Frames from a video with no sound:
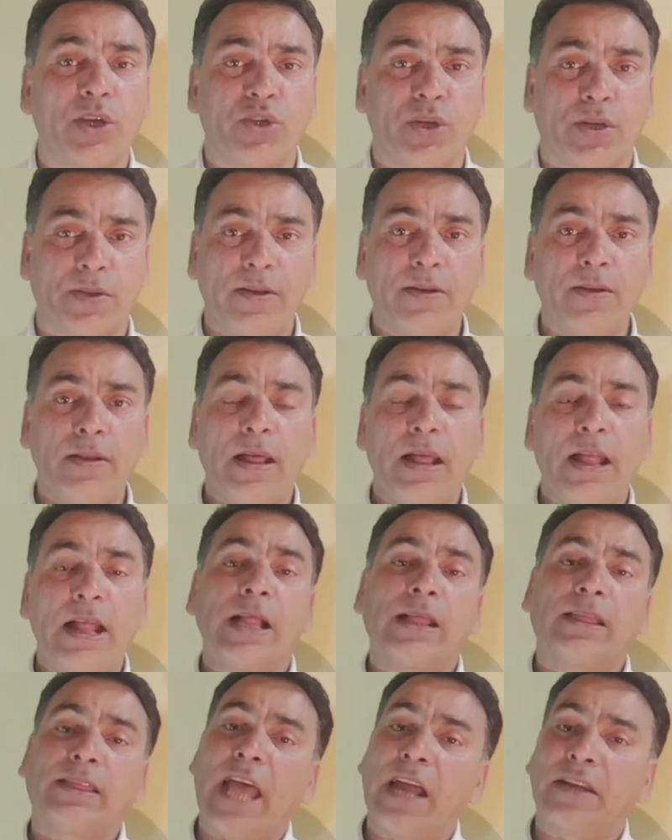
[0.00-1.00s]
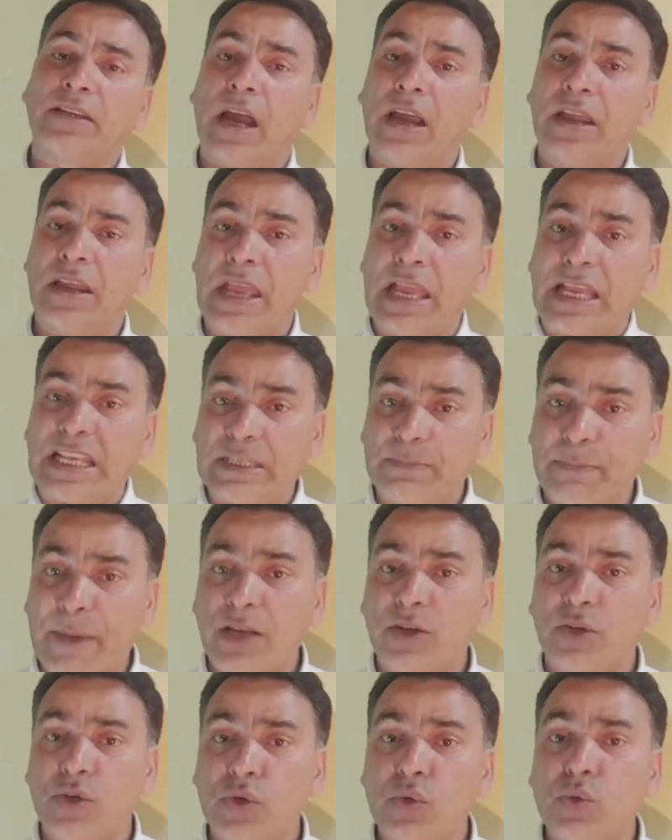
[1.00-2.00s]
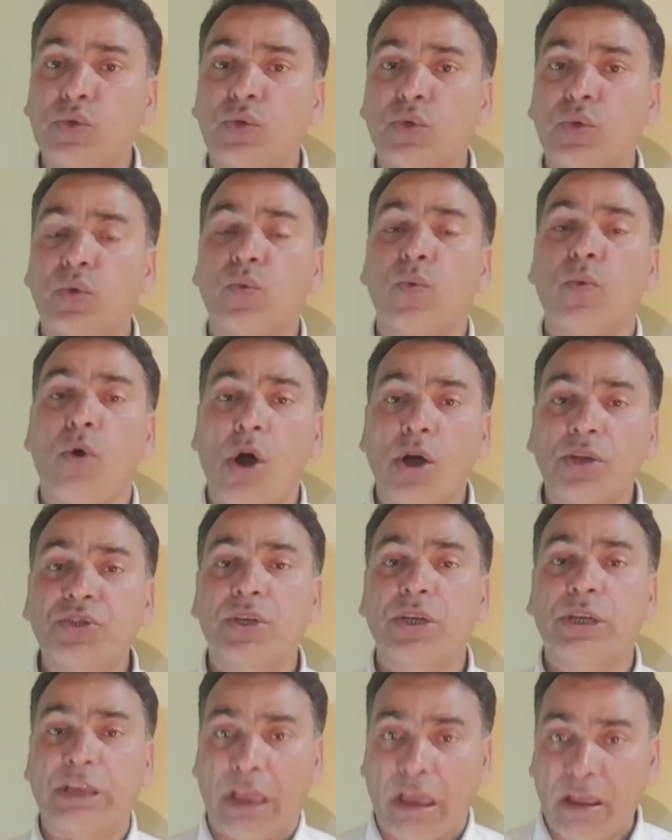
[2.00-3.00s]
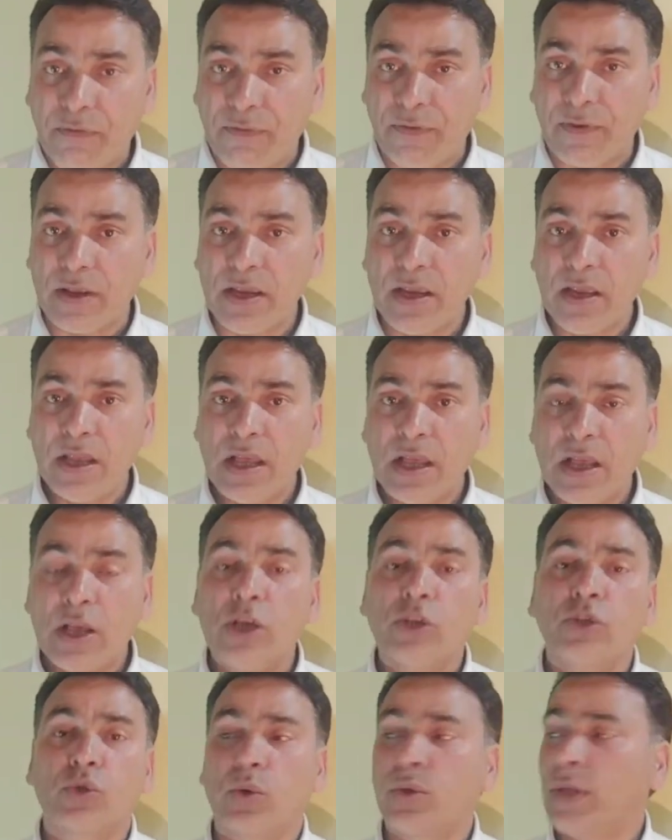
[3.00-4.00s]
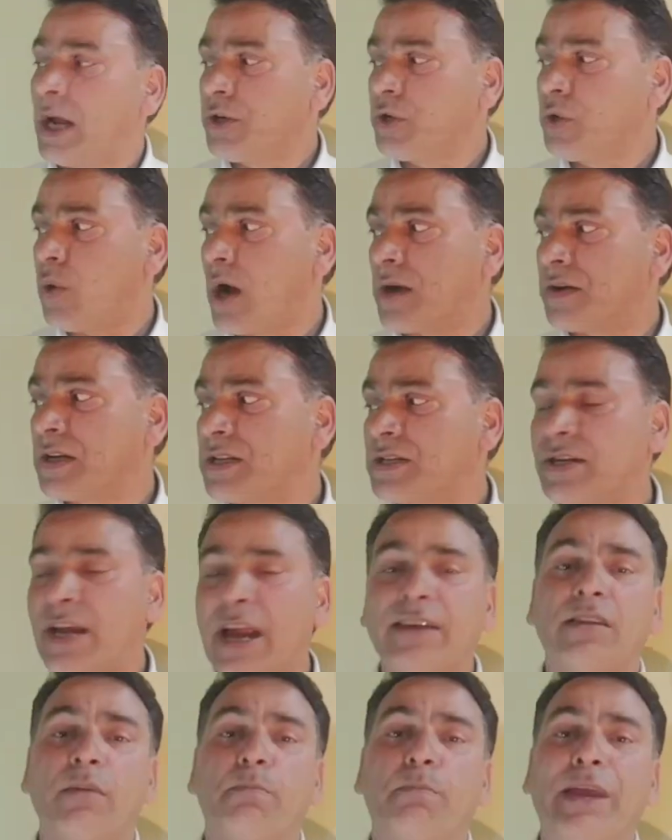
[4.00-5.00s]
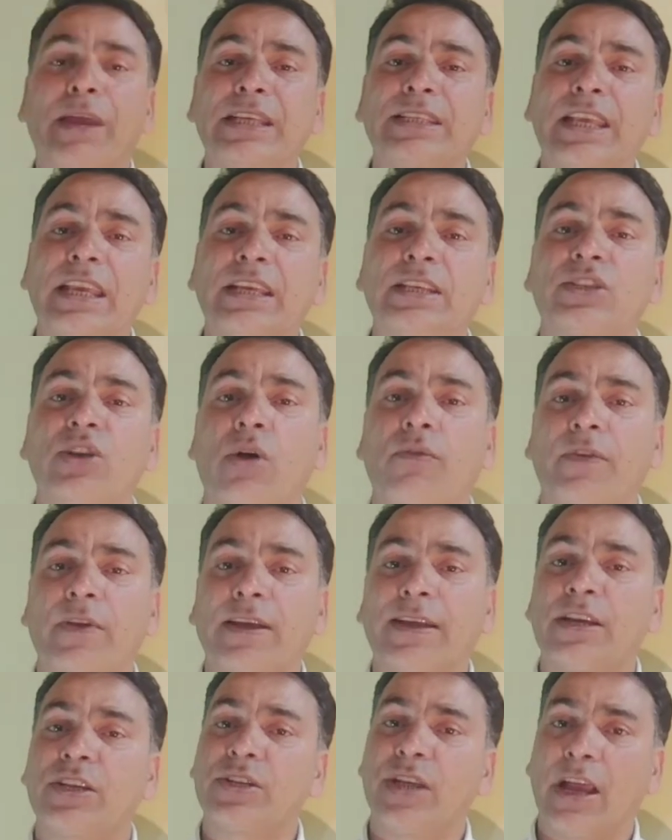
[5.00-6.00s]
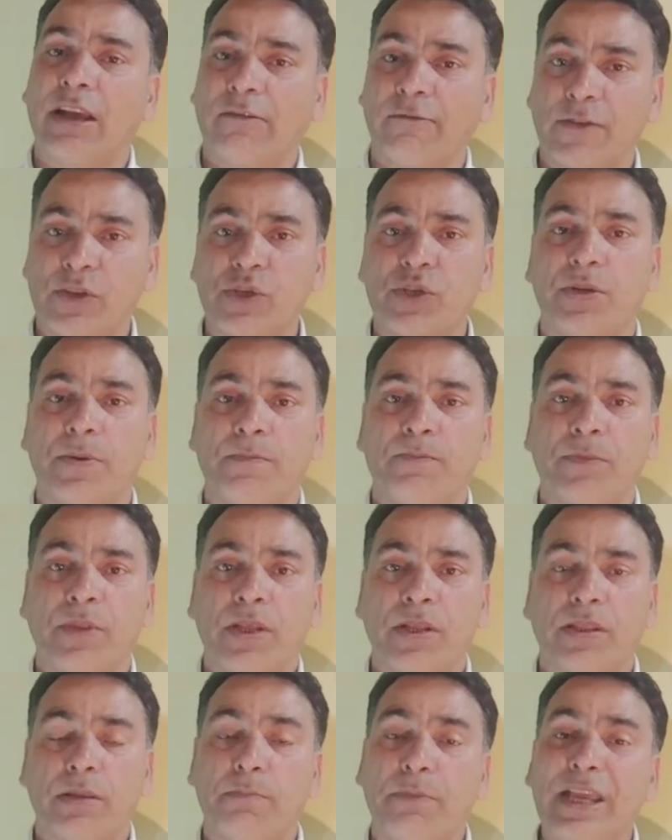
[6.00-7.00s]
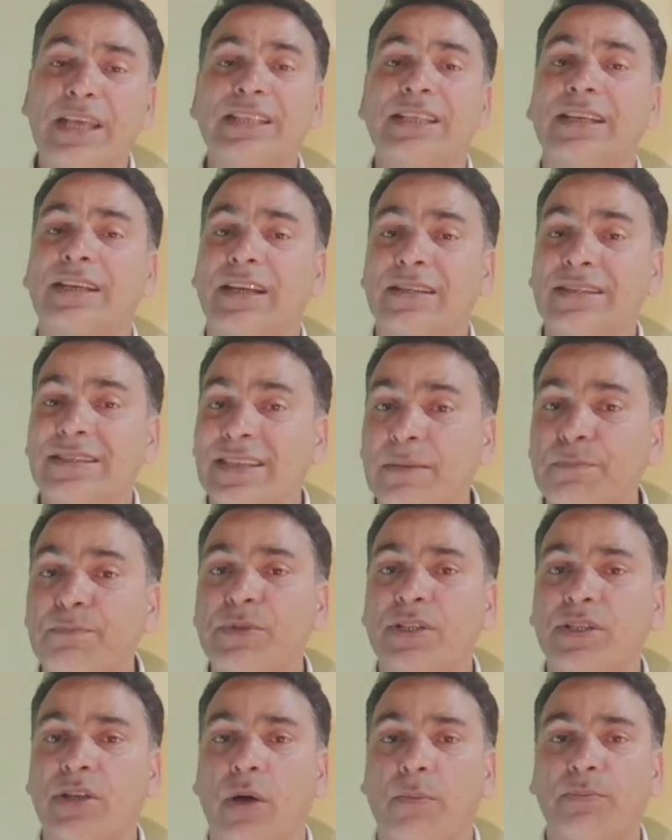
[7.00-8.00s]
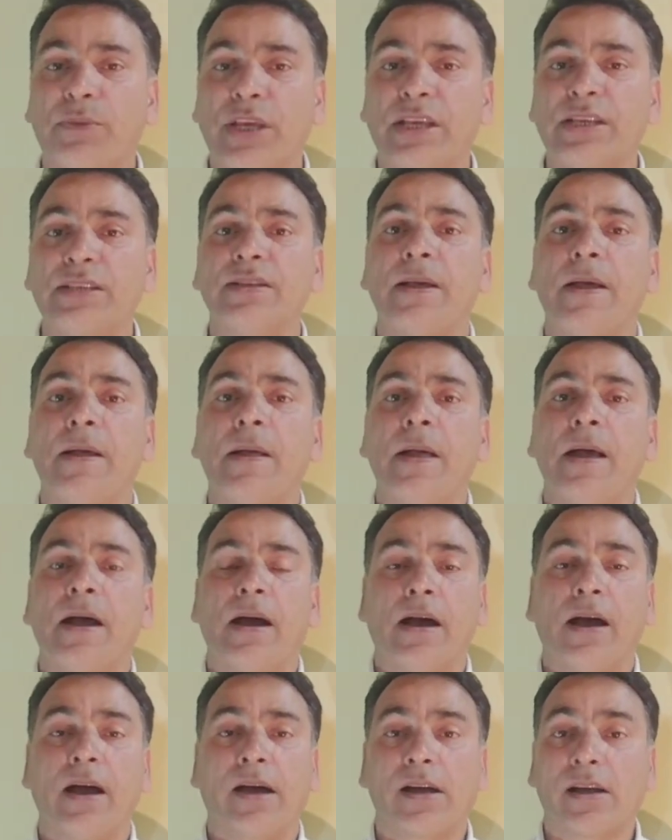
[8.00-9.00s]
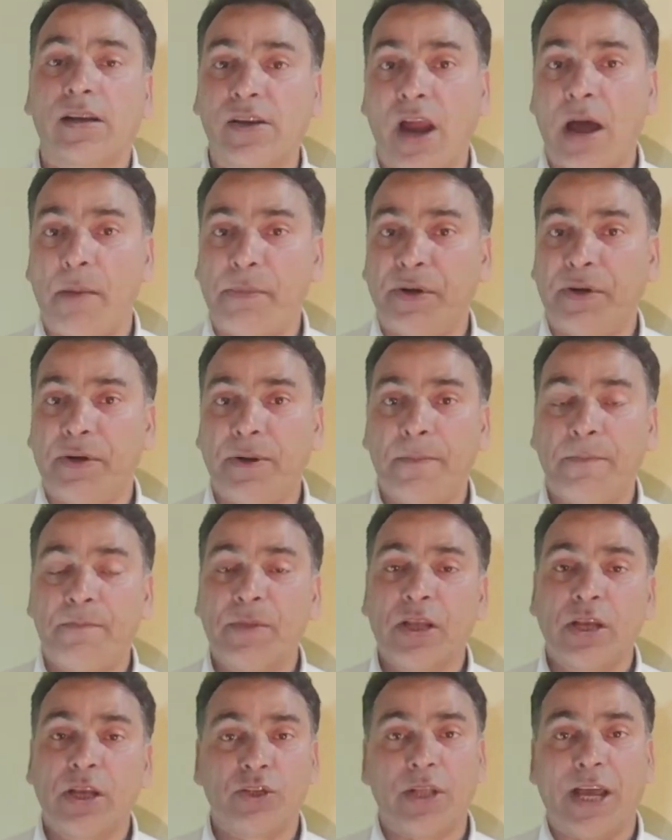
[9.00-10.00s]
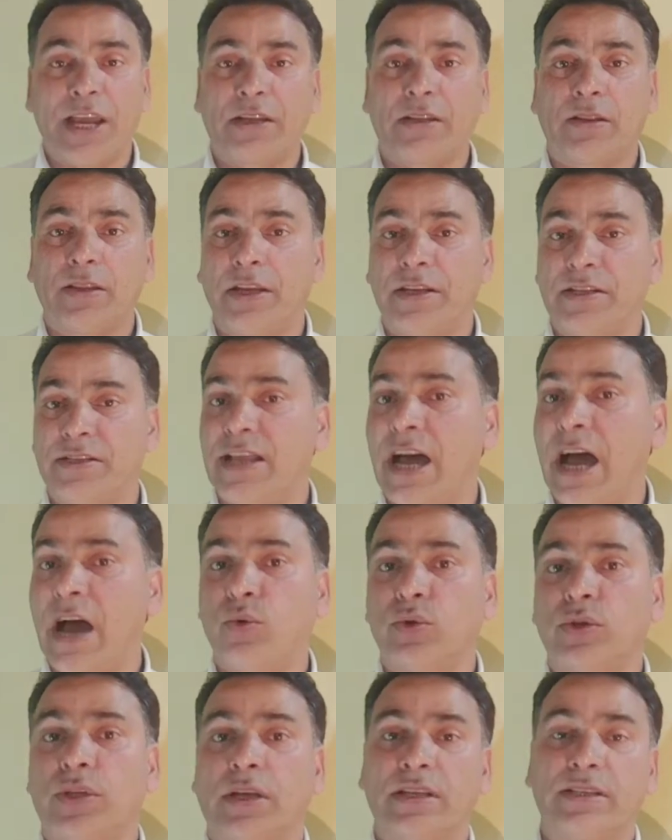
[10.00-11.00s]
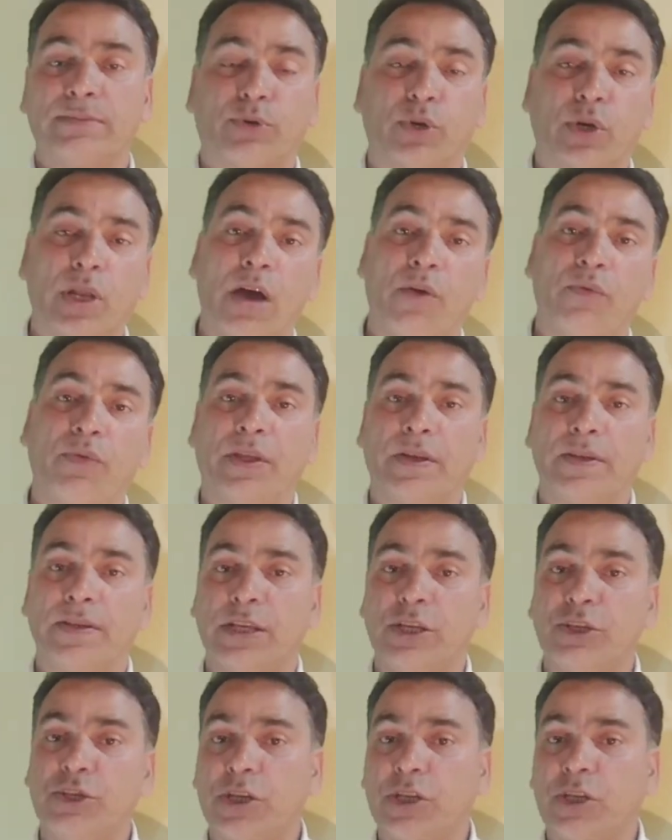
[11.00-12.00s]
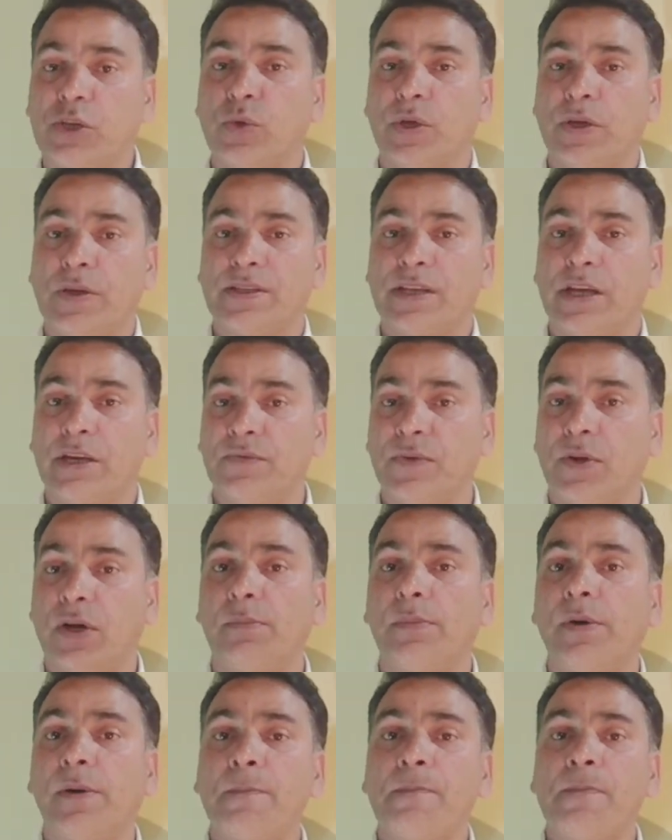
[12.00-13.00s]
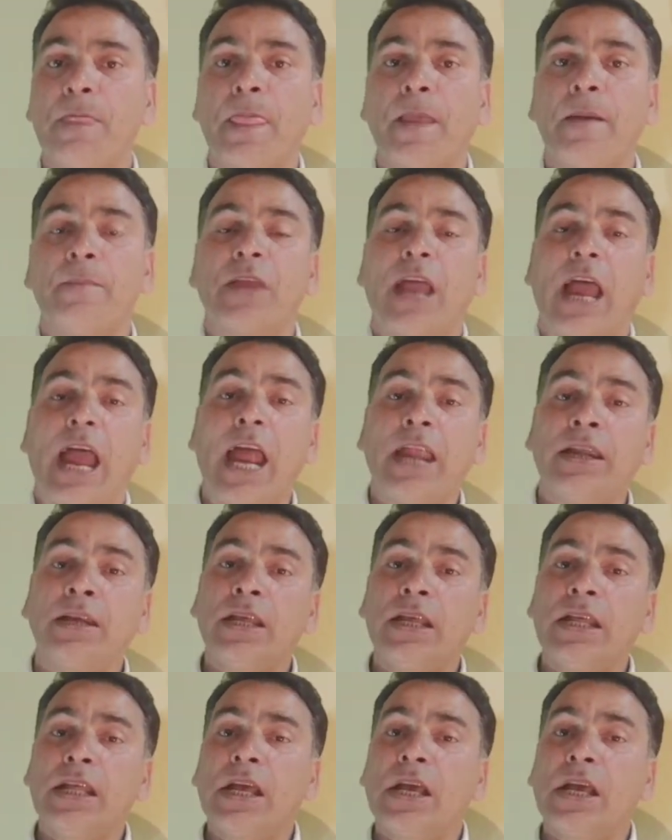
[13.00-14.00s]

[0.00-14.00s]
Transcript: channel that I expect you to watch carefully so that you understand the basics of English language, the basic concepts of these grammar. Like there is noun, there is pronoun, there is adjective, there is adverb, and